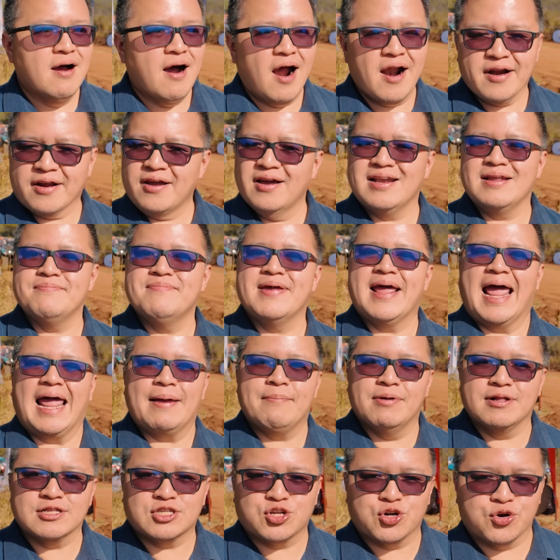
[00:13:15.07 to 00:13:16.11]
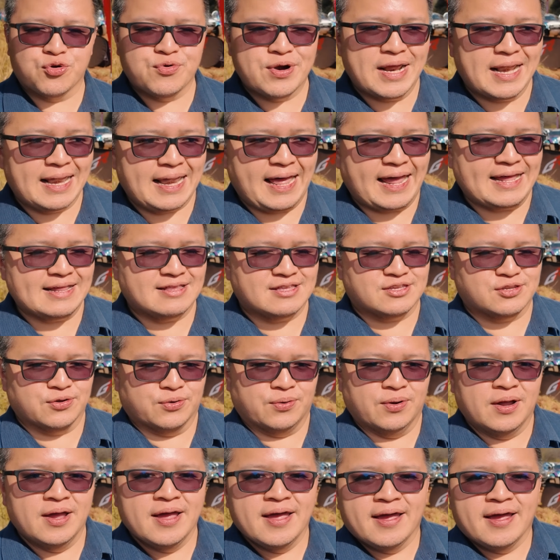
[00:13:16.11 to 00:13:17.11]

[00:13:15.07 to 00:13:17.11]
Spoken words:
are gonna be able to relate to.